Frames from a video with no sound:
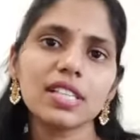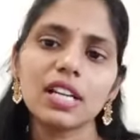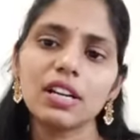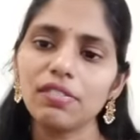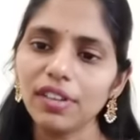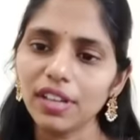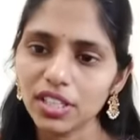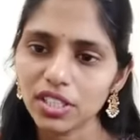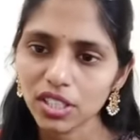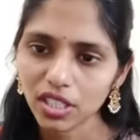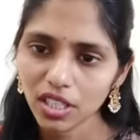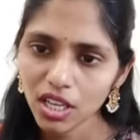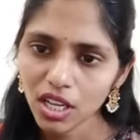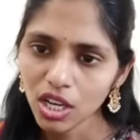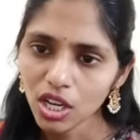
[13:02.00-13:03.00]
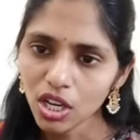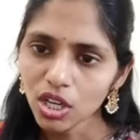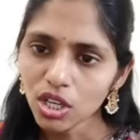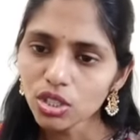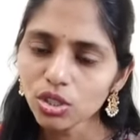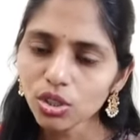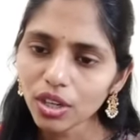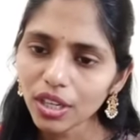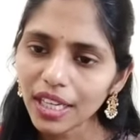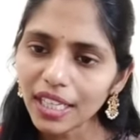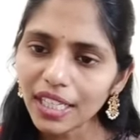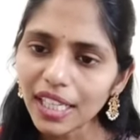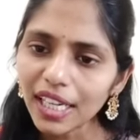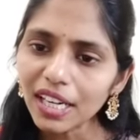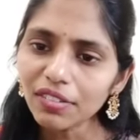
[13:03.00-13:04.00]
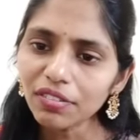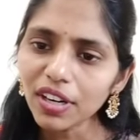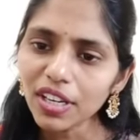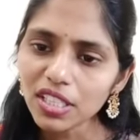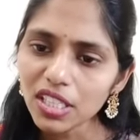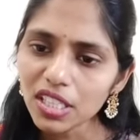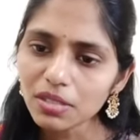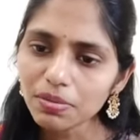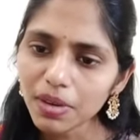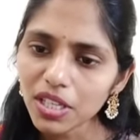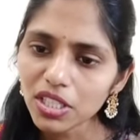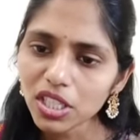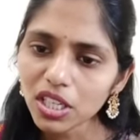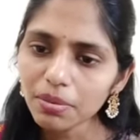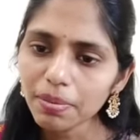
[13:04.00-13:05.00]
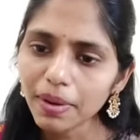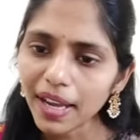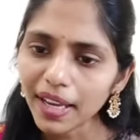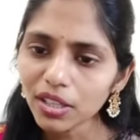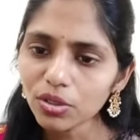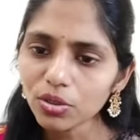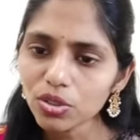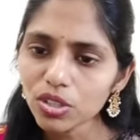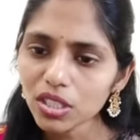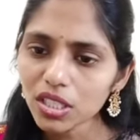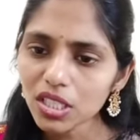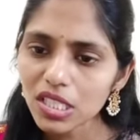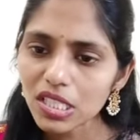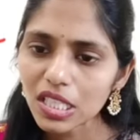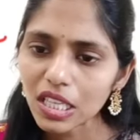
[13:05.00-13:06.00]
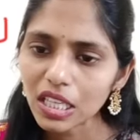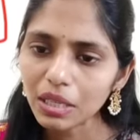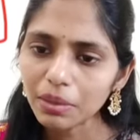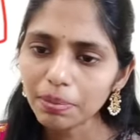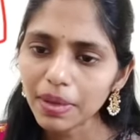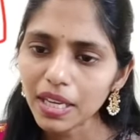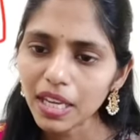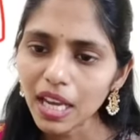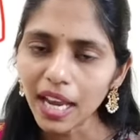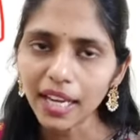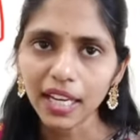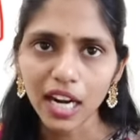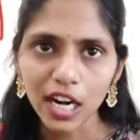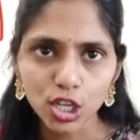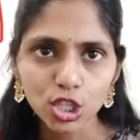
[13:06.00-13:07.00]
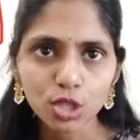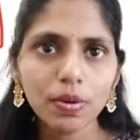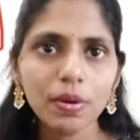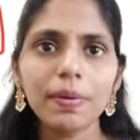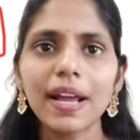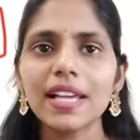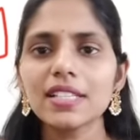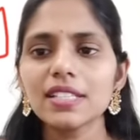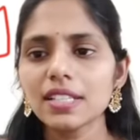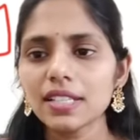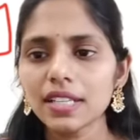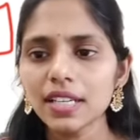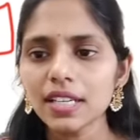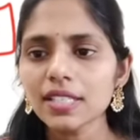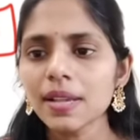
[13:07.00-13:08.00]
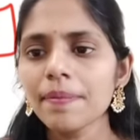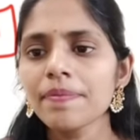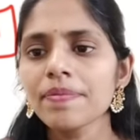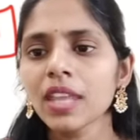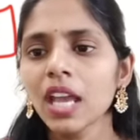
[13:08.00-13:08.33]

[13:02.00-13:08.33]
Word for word: this inflation so retail inflation is measured by using the CPI consumer price index